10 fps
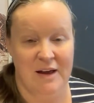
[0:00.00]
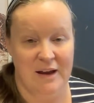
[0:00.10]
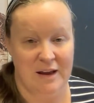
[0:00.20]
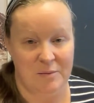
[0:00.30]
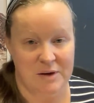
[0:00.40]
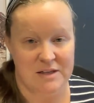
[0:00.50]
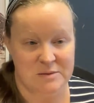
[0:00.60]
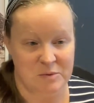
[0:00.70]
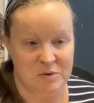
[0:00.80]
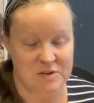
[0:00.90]
in
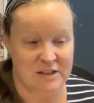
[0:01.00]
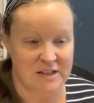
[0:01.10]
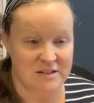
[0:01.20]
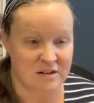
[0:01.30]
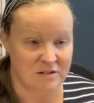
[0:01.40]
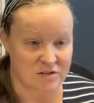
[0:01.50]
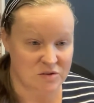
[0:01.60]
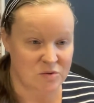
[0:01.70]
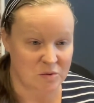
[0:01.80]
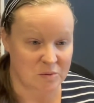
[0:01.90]
Westmoors, and that's our
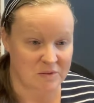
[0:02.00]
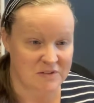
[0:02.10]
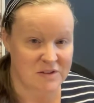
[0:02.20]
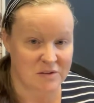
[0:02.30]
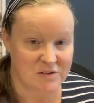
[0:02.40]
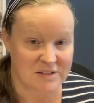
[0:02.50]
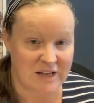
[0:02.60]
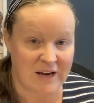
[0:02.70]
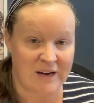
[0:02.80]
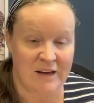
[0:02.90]
store that we've still got
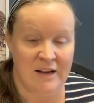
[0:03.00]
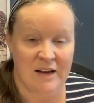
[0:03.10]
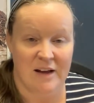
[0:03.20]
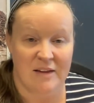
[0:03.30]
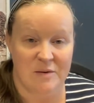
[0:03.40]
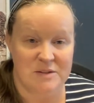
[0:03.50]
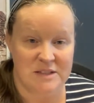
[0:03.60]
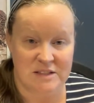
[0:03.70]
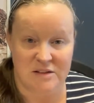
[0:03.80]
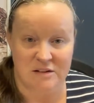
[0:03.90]
today. And that was in
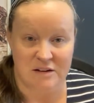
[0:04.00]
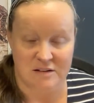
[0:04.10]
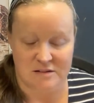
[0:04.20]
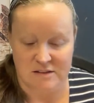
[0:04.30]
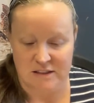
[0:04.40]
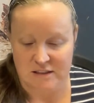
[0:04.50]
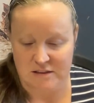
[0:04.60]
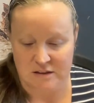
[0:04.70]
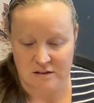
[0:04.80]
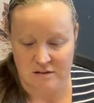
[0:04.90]
2006.
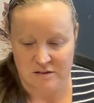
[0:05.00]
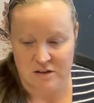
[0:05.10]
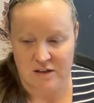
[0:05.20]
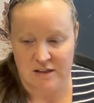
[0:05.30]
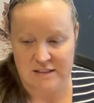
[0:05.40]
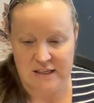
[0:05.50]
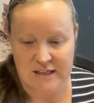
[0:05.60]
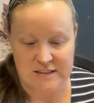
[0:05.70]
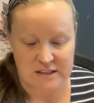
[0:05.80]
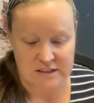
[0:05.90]
So 2 years
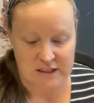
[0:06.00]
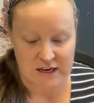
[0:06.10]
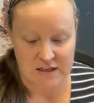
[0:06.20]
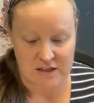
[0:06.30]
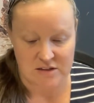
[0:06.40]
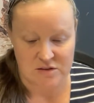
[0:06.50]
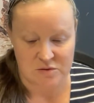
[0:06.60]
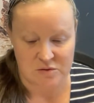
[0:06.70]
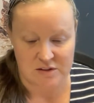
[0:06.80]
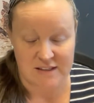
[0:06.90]
later, she had her store.
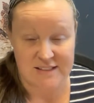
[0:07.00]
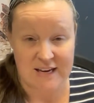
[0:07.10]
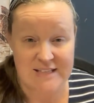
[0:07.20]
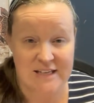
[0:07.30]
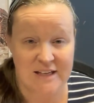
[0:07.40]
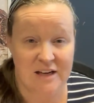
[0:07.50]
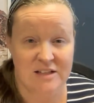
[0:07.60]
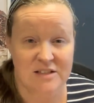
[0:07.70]
So that's 18 years